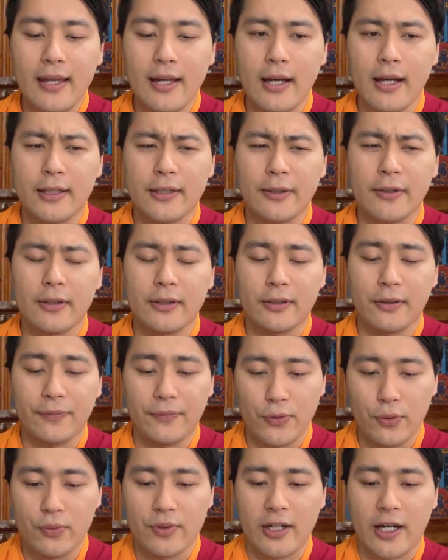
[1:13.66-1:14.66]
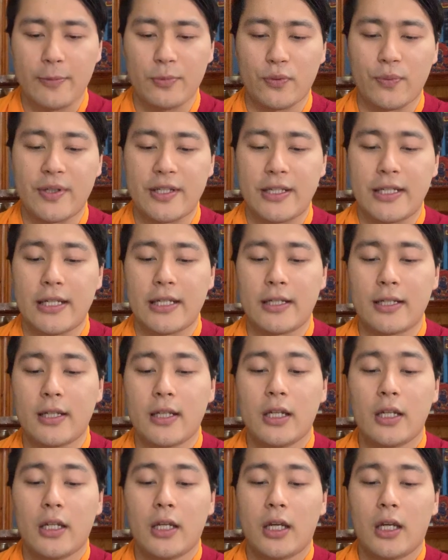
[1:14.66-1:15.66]
the few times we did
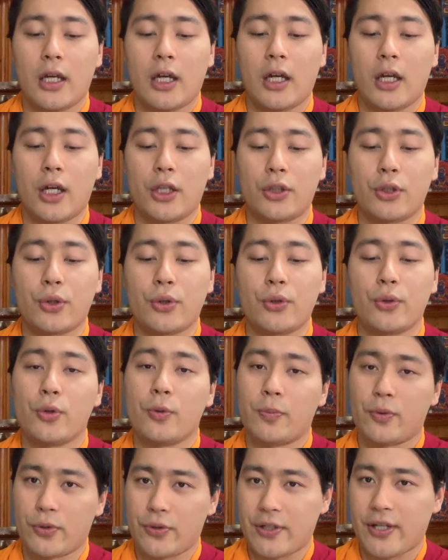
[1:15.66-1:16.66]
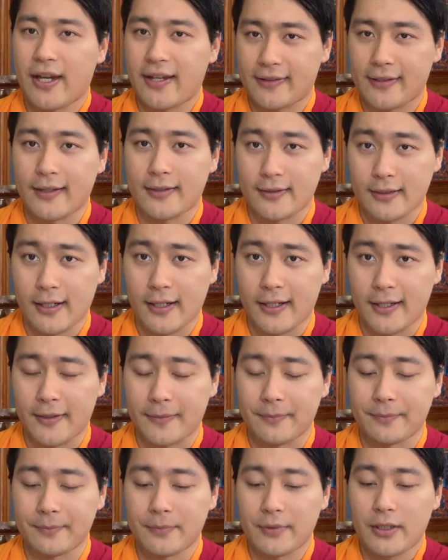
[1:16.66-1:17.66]
the Guru Puja at that
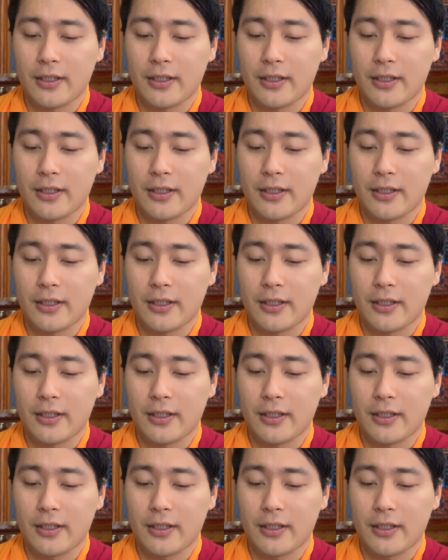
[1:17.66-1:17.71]
time,